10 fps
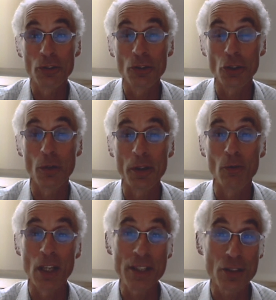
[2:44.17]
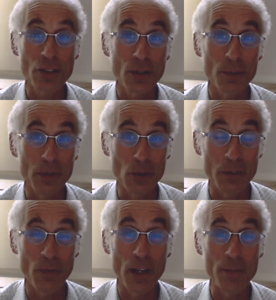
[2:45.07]
showing a relationship
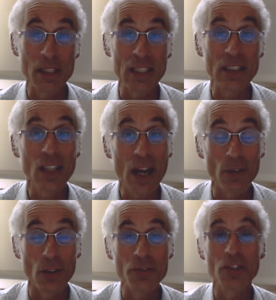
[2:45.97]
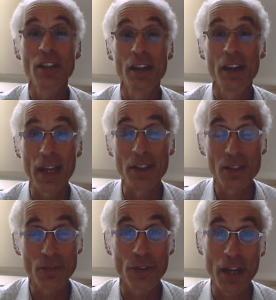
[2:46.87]
between vitamin D levels and
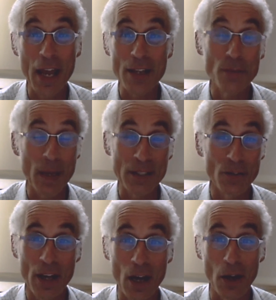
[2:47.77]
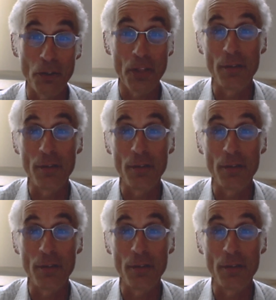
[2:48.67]
different aspects of health,